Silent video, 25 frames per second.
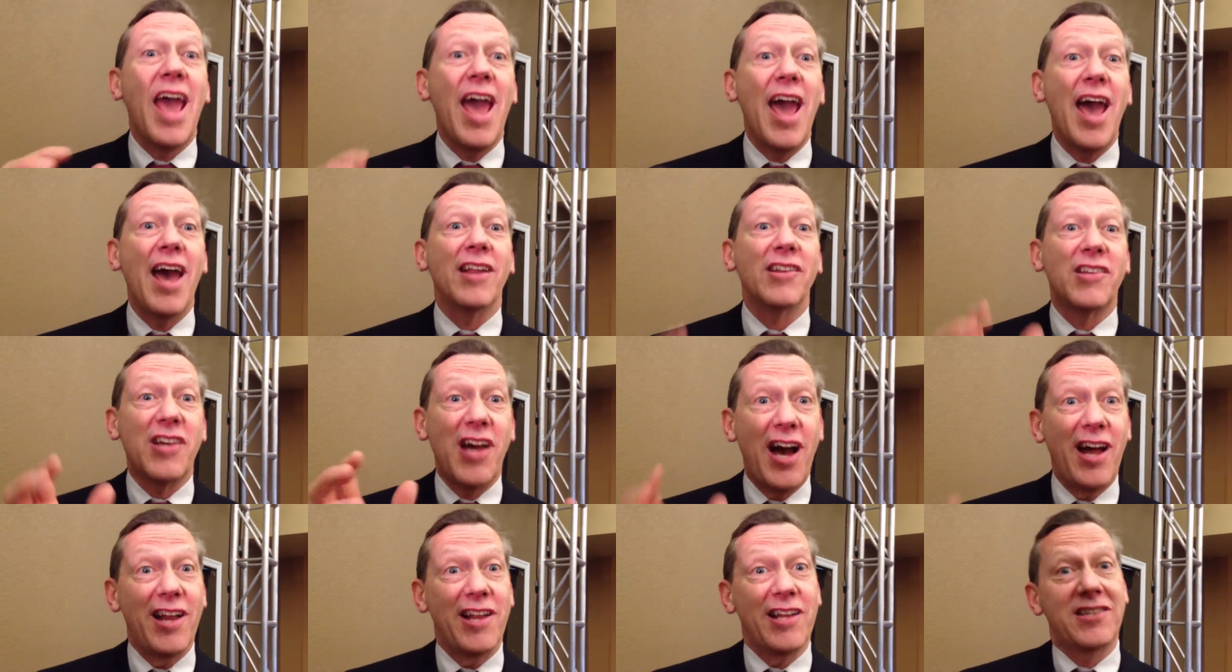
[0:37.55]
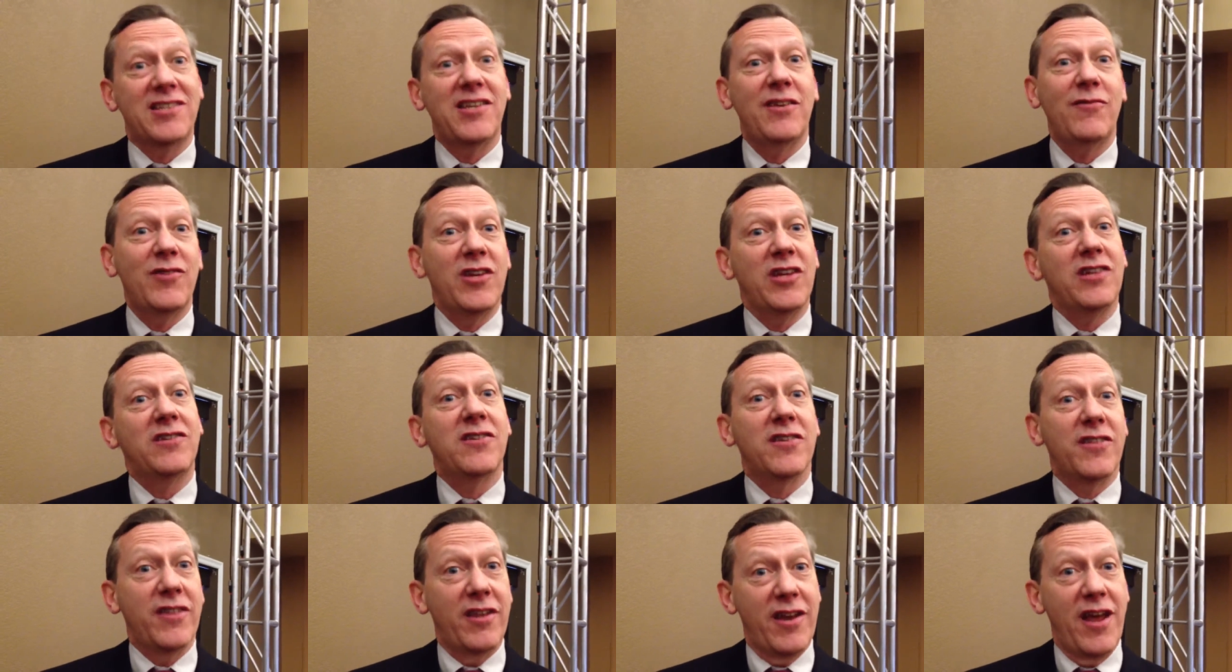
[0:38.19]
and
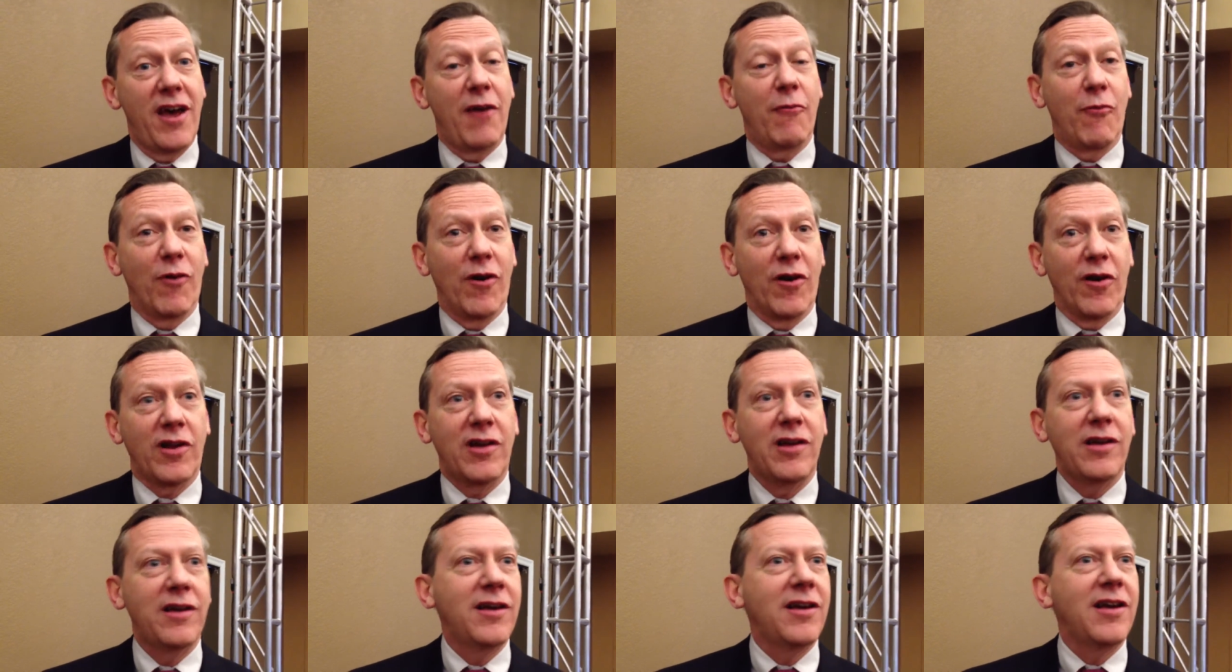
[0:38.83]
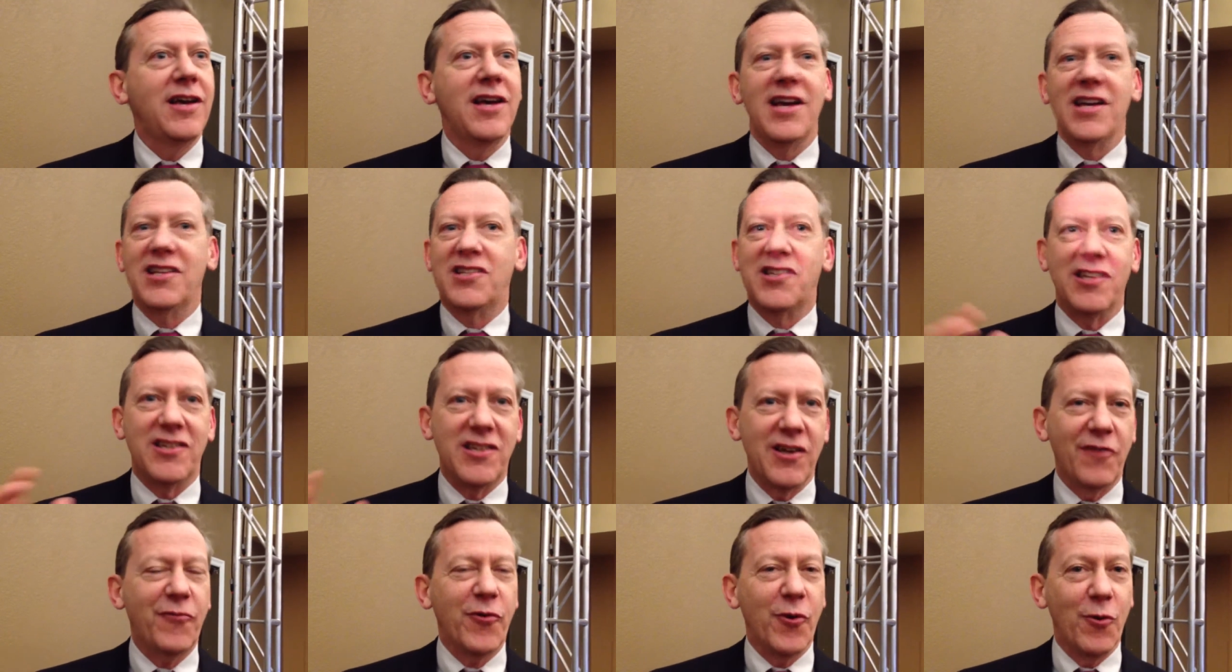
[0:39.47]
connectivity to the network. It's
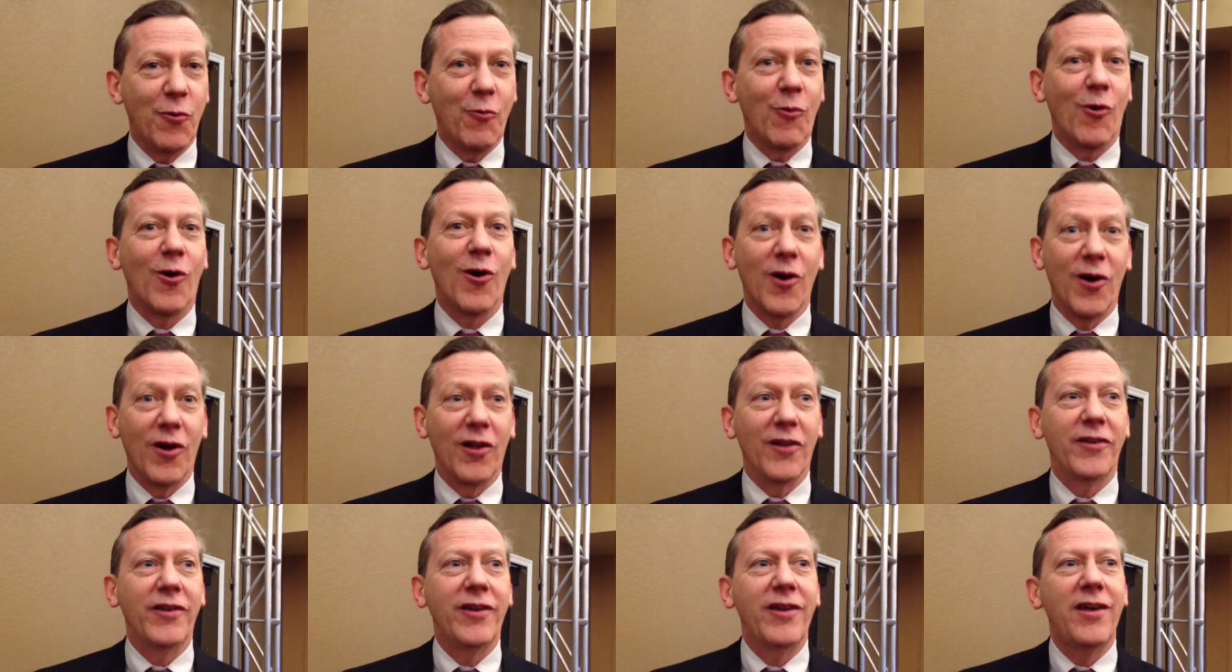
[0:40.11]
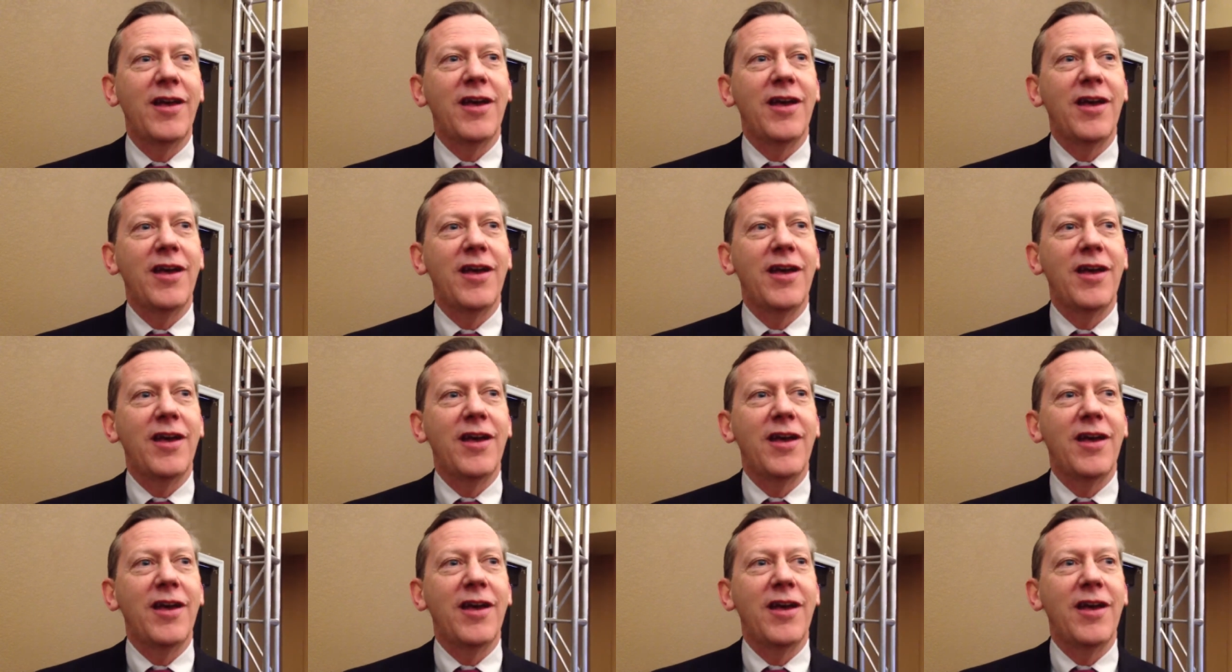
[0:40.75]
a different world,